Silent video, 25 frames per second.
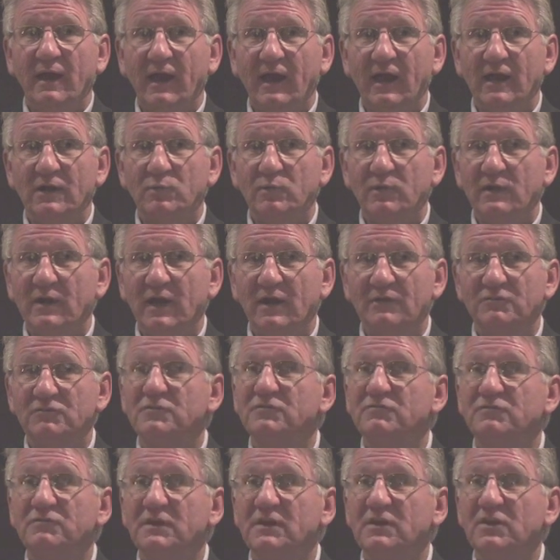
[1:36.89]
and we have
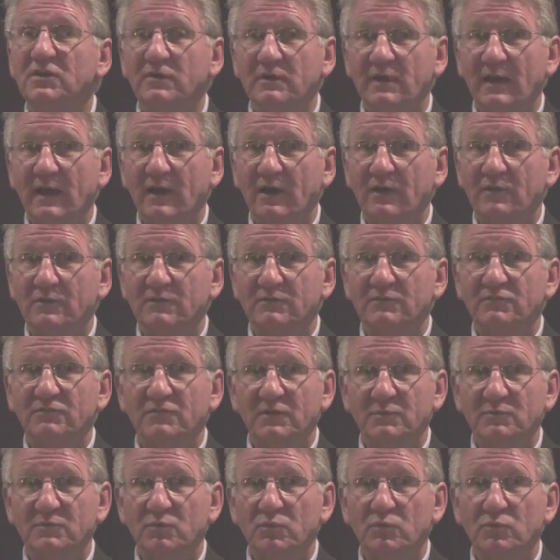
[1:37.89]
to figure out
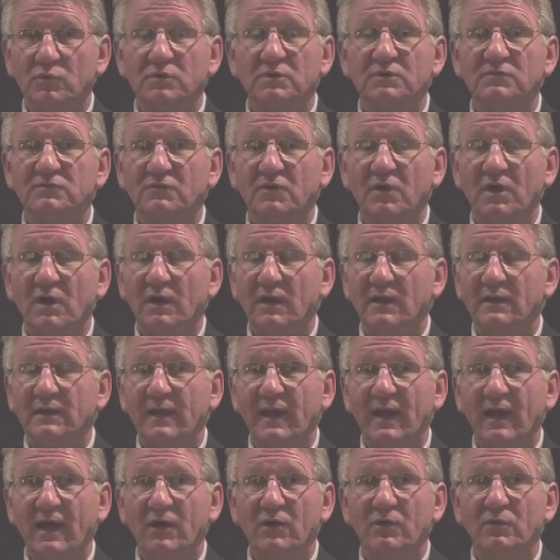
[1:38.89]
from the Word of God
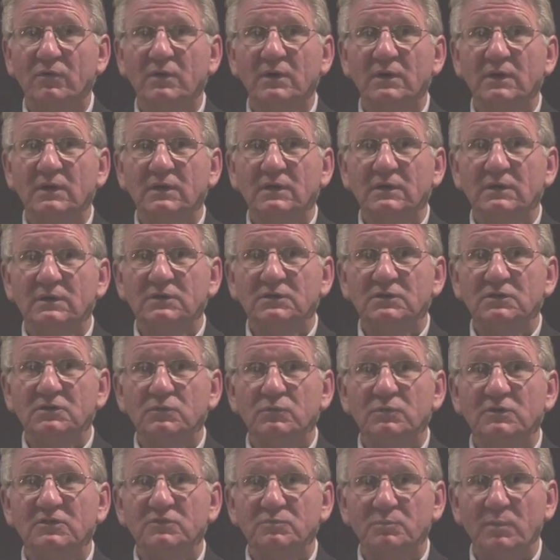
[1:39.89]
how to
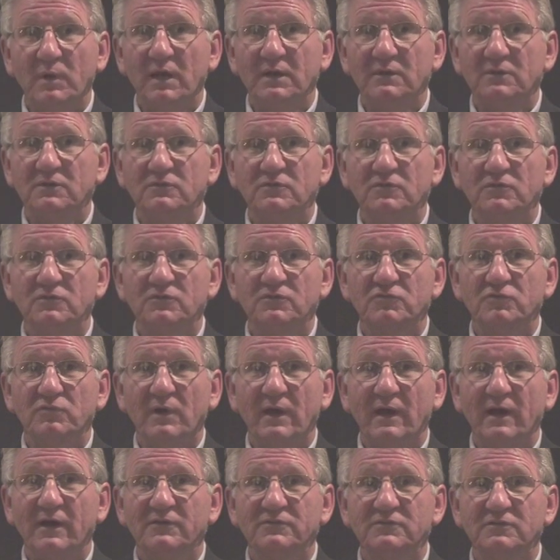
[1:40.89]
respond to those
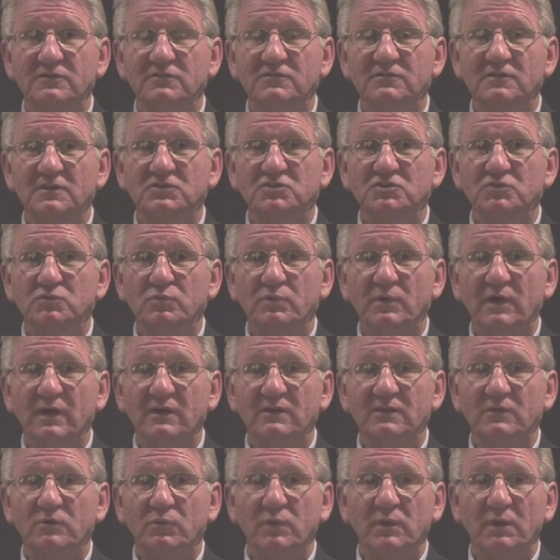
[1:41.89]
trials in such a way
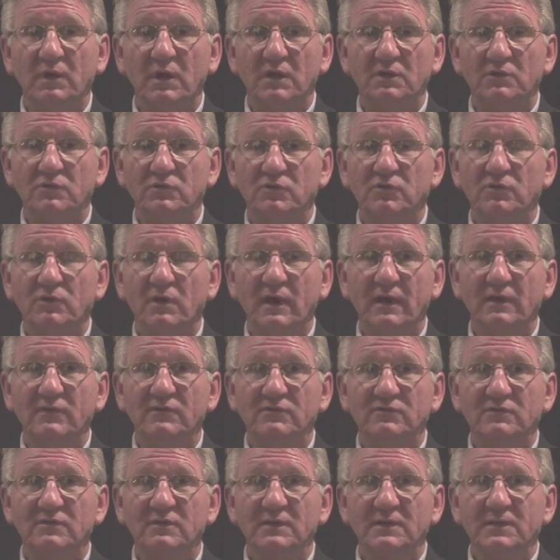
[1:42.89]
that we honor Christ.